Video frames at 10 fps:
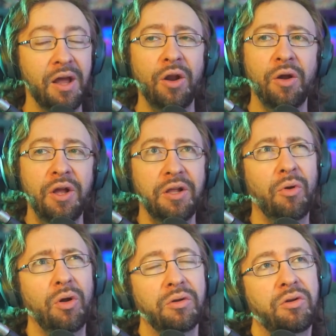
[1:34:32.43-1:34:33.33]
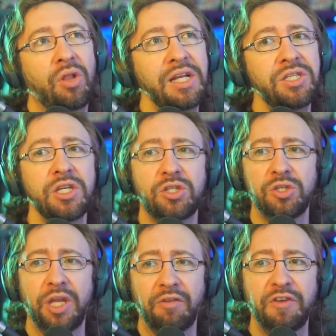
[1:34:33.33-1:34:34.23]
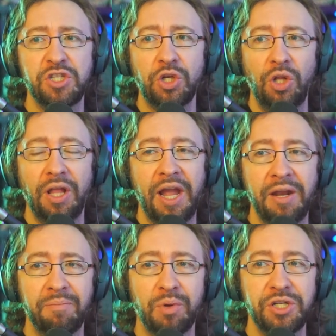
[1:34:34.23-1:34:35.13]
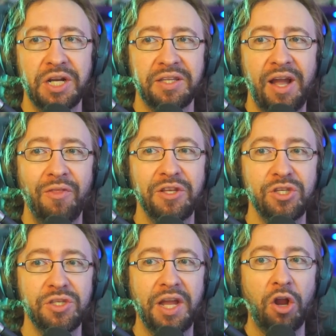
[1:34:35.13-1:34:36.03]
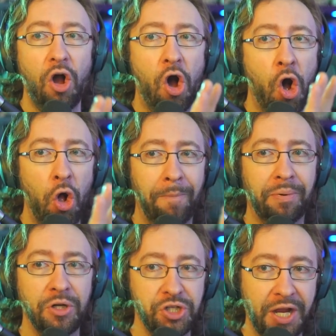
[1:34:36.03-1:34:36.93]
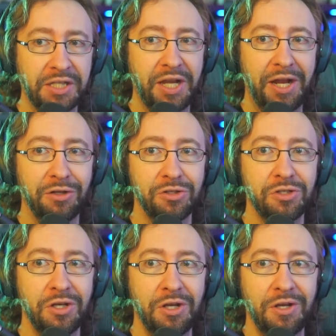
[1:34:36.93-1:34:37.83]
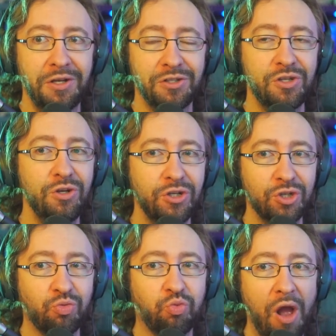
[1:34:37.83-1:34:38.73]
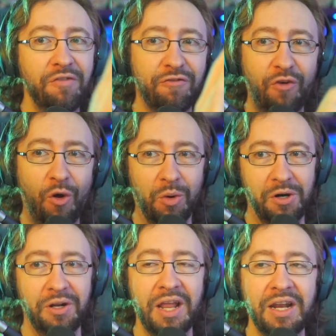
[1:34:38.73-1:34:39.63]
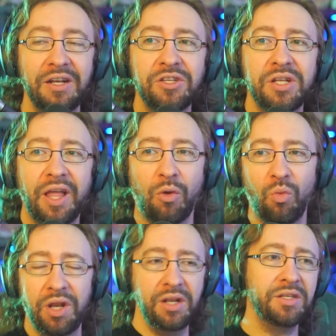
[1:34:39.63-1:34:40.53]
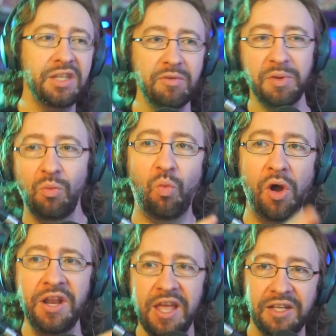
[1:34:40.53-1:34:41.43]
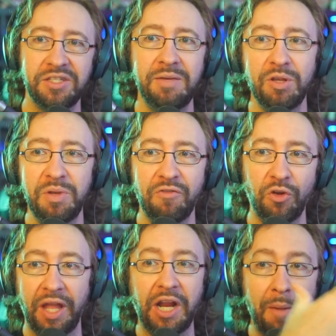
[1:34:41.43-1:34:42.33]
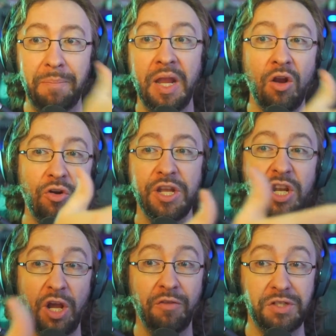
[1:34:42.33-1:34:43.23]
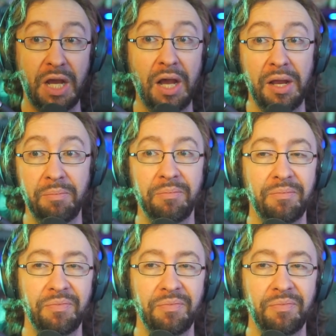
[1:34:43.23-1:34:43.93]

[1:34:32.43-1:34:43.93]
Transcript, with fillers: No, no. Well, Glacius does like physical and projectile. This is like all oh, yeah. projectiles. So you can oh. just run forward, and it doesn't like it didn't seem to be one oh. hit. It seemed to be for oh. like a period of time.